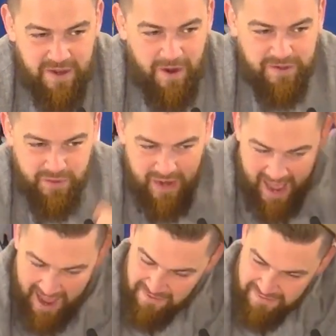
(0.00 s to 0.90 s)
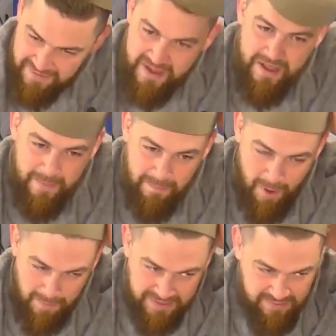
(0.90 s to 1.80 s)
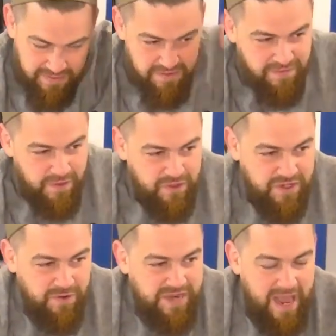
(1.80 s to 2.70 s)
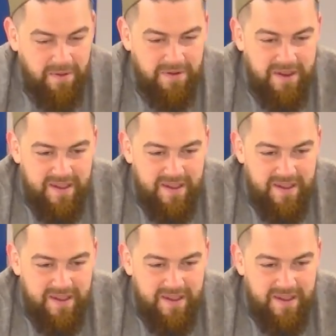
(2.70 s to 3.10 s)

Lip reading: cause you to have moments of confusion or doubt.